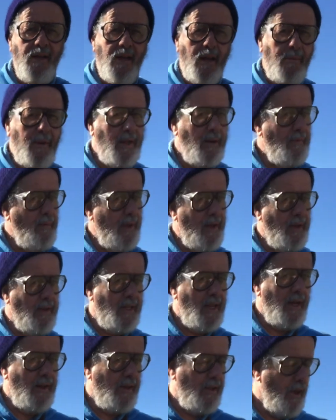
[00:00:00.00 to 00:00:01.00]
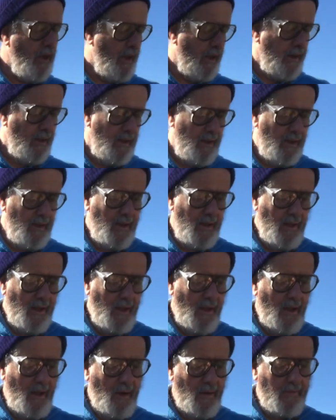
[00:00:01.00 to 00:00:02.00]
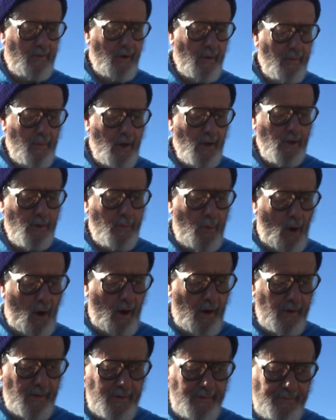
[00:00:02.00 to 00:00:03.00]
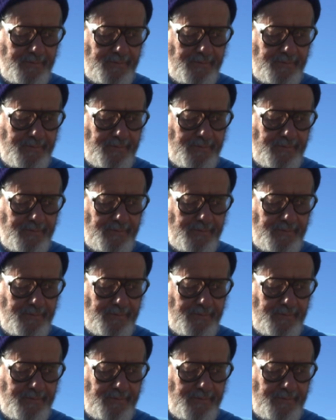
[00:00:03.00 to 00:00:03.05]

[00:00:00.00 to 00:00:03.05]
I mean, it did good for the most part,